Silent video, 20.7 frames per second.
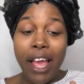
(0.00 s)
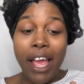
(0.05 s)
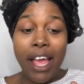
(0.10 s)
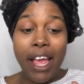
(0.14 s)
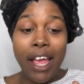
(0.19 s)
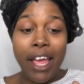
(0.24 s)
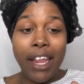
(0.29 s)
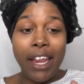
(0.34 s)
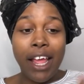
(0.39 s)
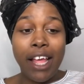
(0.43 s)

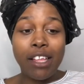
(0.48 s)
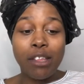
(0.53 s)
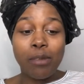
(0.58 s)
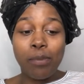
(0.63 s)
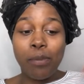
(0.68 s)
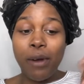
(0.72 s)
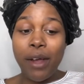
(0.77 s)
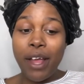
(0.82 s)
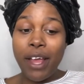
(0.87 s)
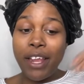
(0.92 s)
And I
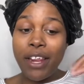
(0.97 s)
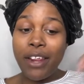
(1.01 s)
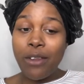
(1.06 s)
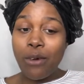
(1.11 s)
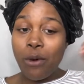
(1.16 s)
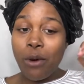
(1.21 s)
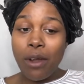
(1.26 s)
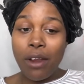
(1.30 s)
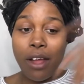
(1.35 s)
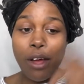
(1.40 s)
sprayed it
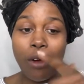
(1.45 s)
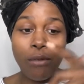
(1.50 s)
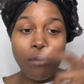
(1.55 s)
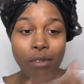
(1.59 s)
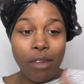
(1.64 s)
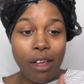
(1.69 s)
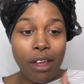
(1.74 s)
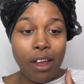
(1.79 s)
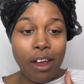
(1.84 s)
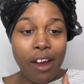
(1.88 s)
all
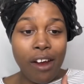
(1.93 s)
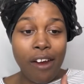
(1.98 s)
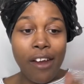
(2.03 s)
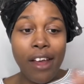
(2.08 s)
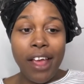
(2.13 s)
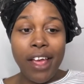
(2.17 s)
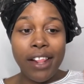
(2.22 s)
on there,